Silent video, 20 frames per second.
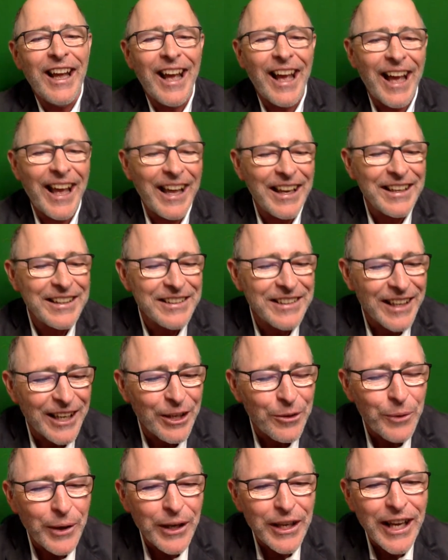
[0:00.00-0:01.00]
And
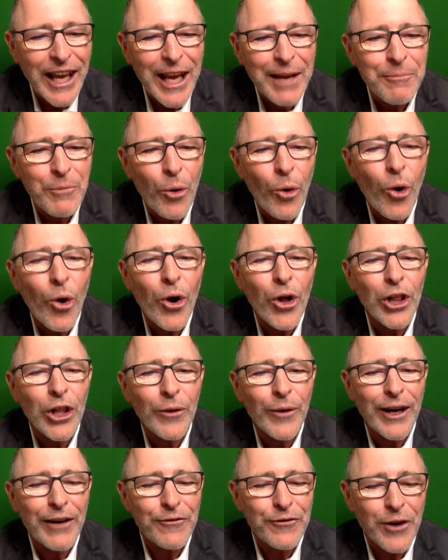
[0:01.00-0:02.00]
uh, we came all the
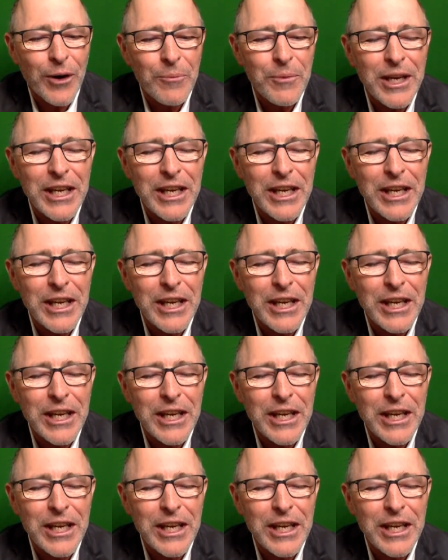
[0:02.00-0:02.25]
way from